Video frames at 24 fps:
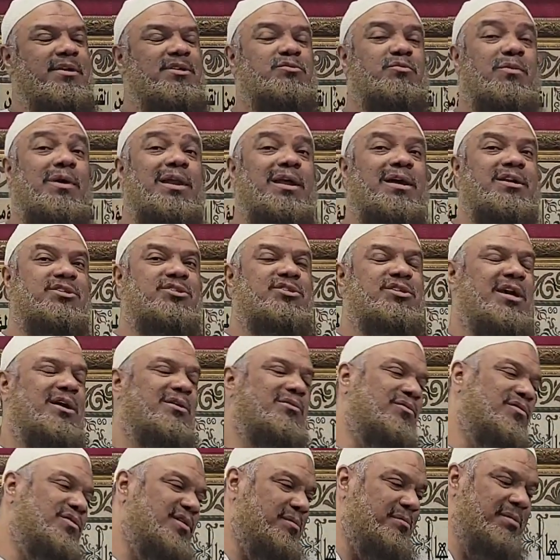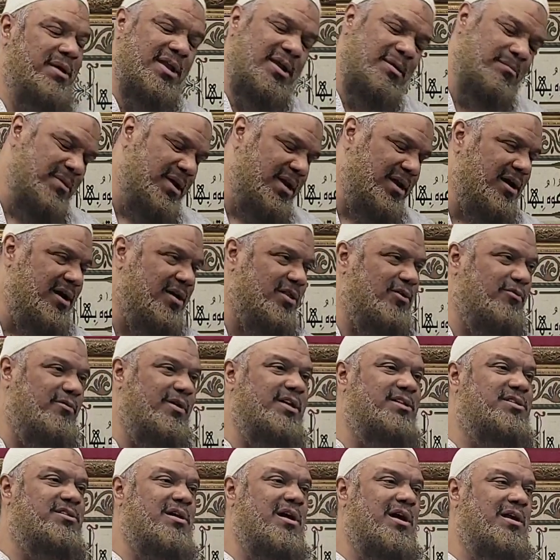as well as Sheikh Uthaymeen and many other
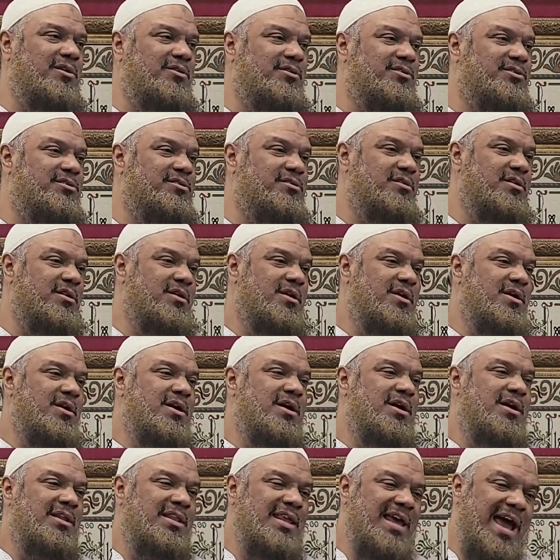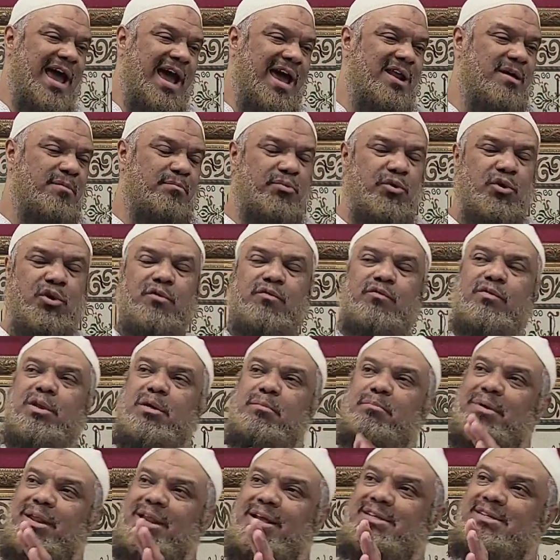great scholars, they had a beautiful
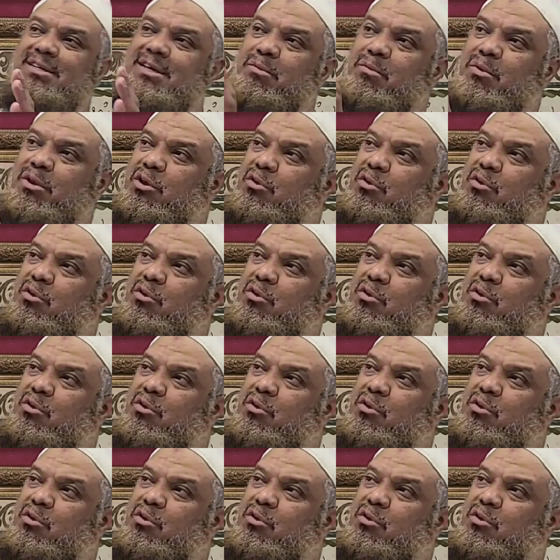ability. When